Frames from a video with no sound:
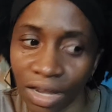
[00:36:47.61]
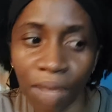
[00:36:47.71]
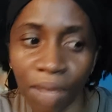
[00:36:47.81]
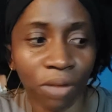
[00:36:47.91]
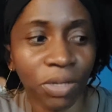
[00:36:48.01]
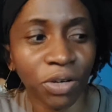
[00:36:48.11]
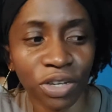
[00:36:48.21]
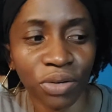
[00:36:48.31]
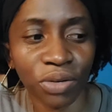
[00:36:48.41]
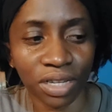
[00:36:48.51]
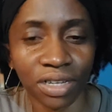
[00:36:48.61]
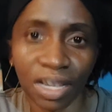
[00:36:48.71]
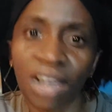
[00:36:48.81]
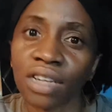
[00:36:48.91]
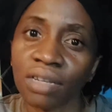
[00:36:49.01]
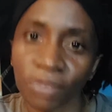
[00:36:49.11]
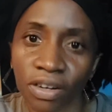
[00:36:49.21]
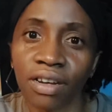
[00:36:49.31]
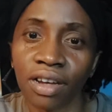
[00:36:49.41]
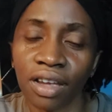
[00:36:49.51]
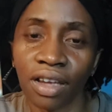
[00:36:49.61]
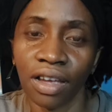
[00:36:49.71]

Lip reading: and I'm probably going to use these texts for